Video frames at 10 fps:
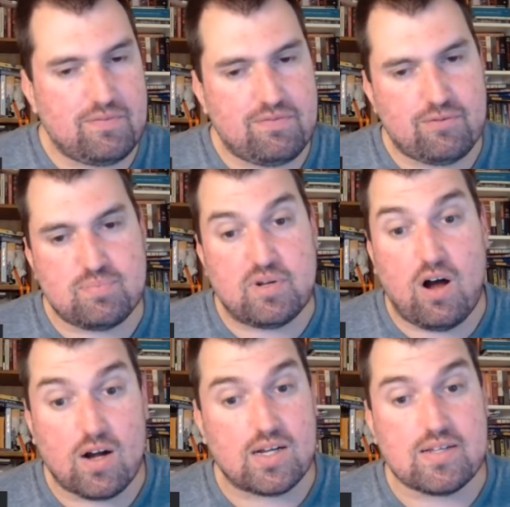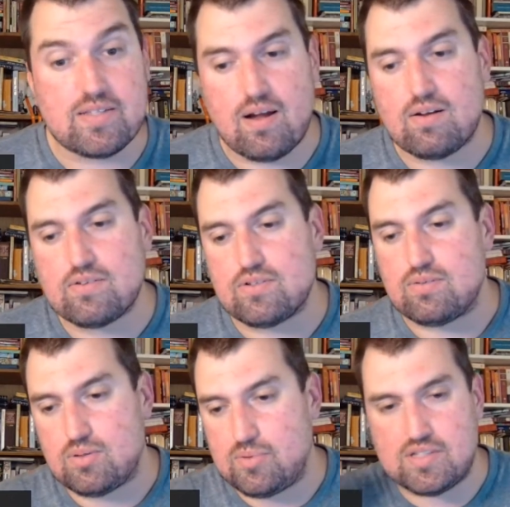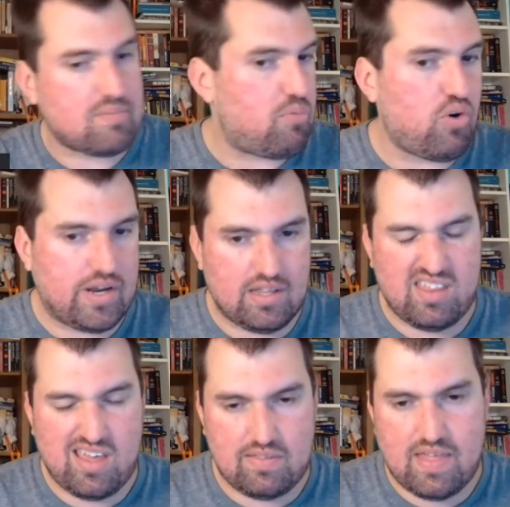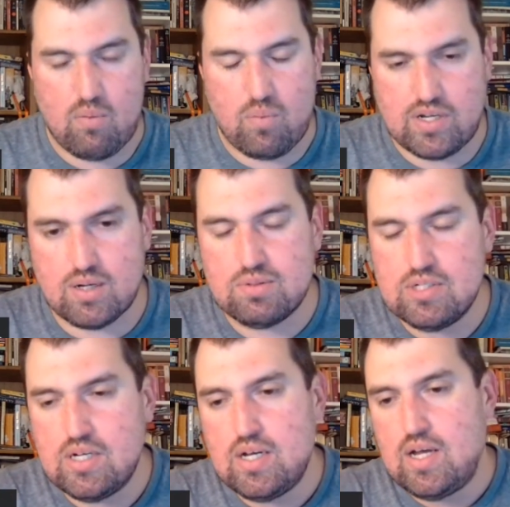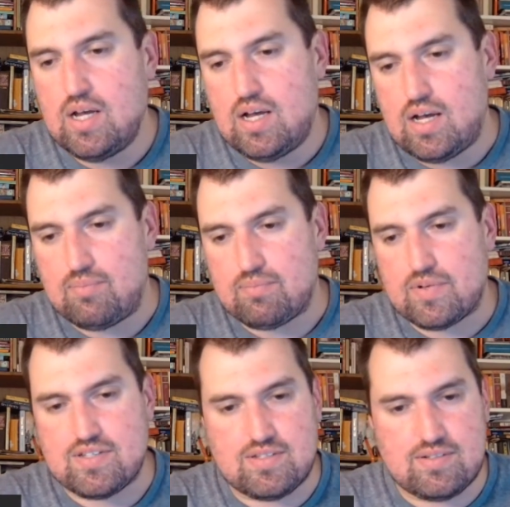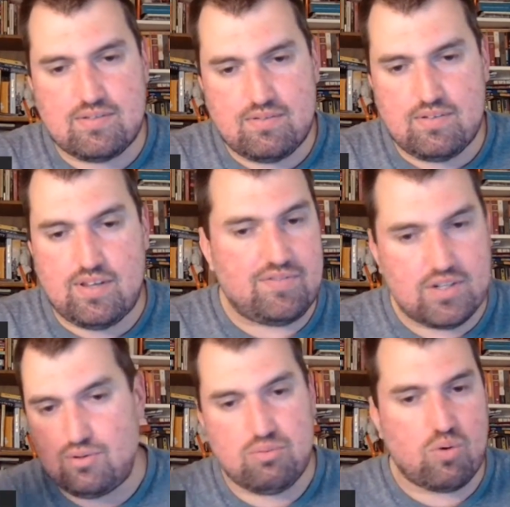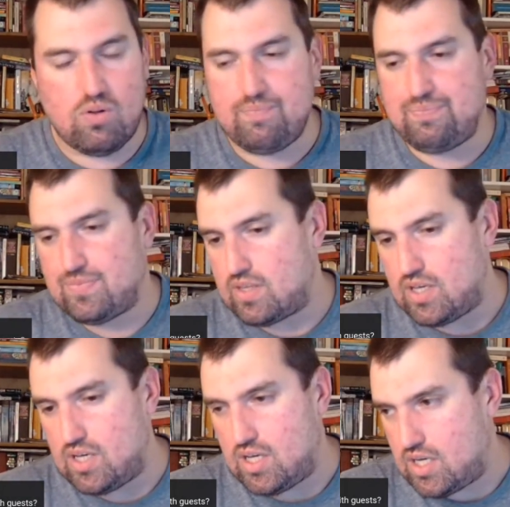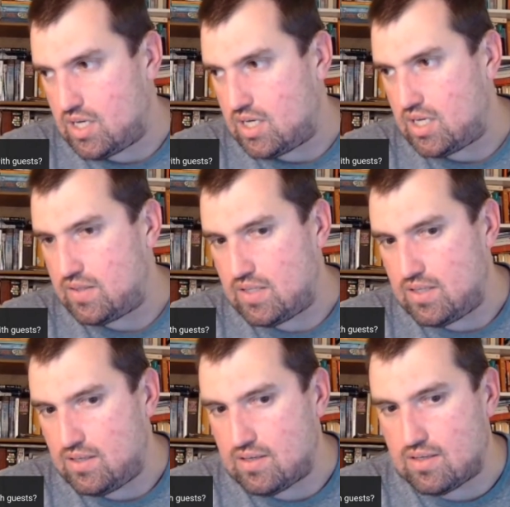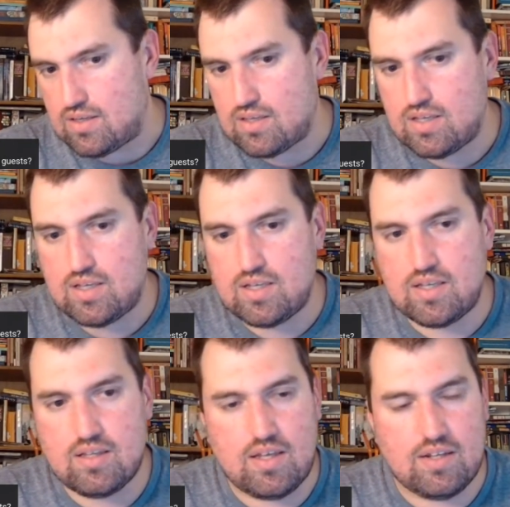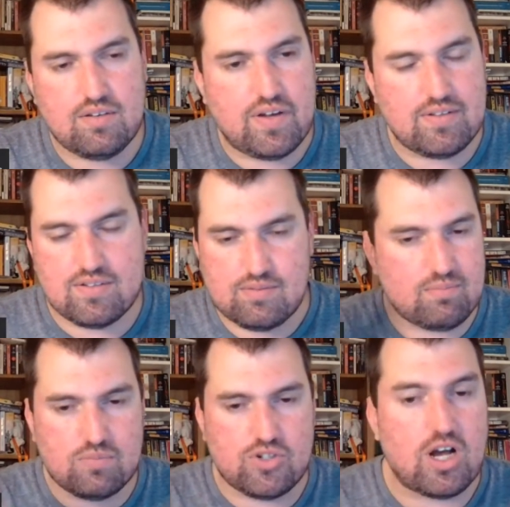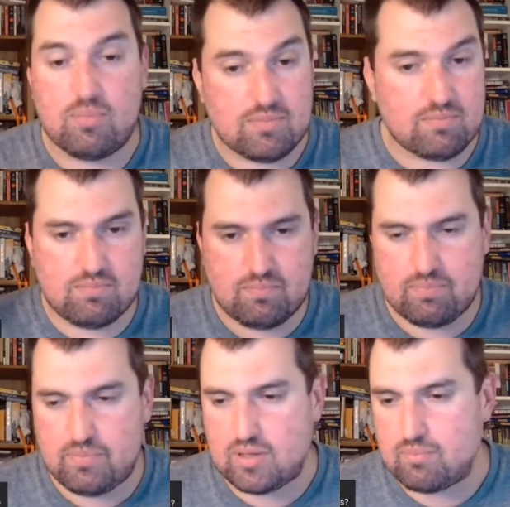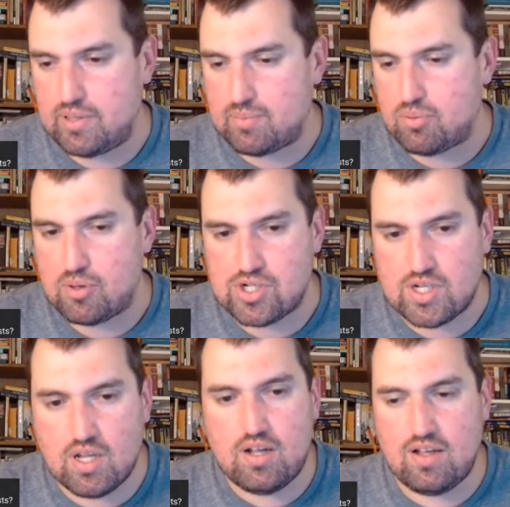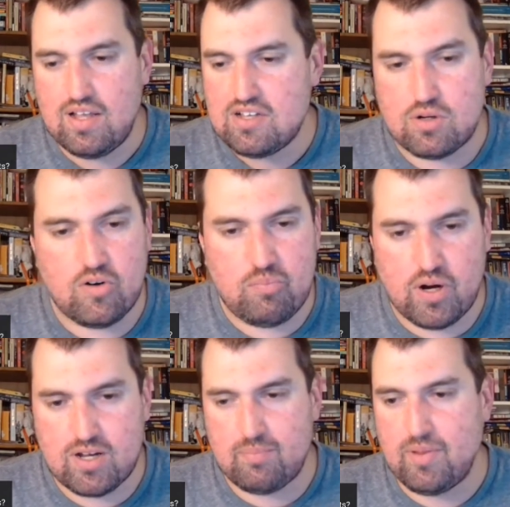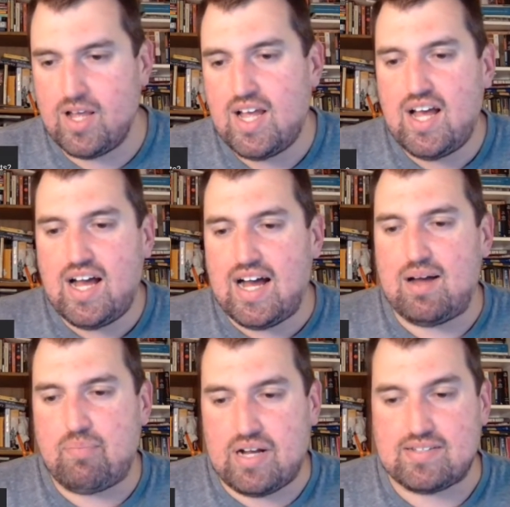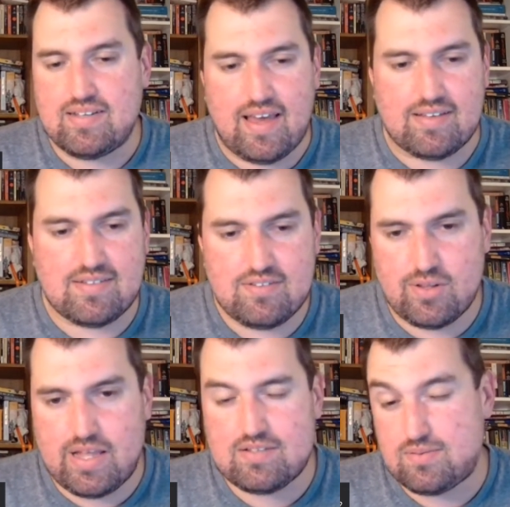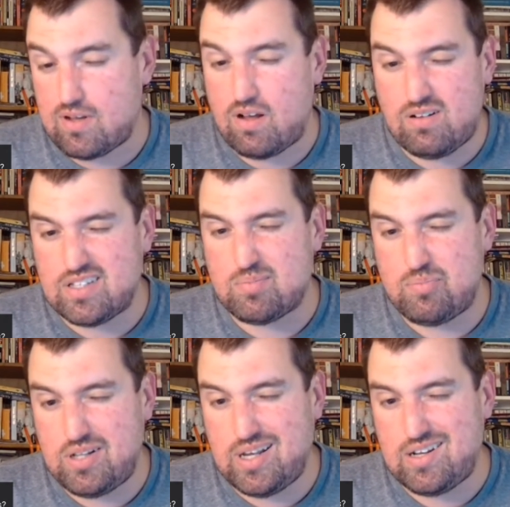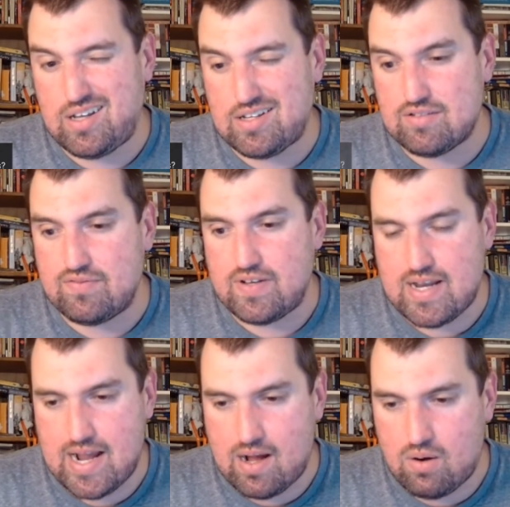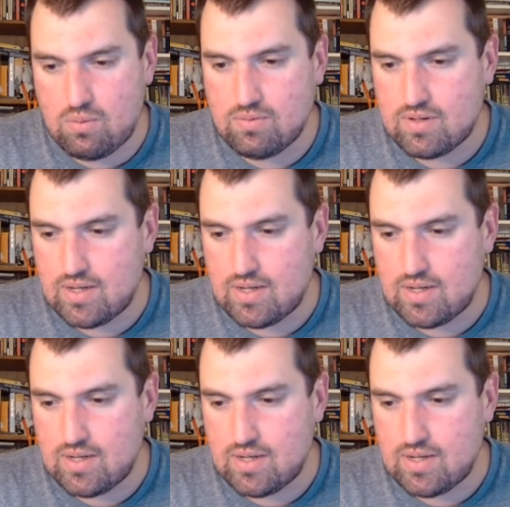first bit of August there. So it'll be at some point in that window because Dave's had a new role in defense and job and big promotion. So I don't poke him. But yes, so that's all that's planned as of now.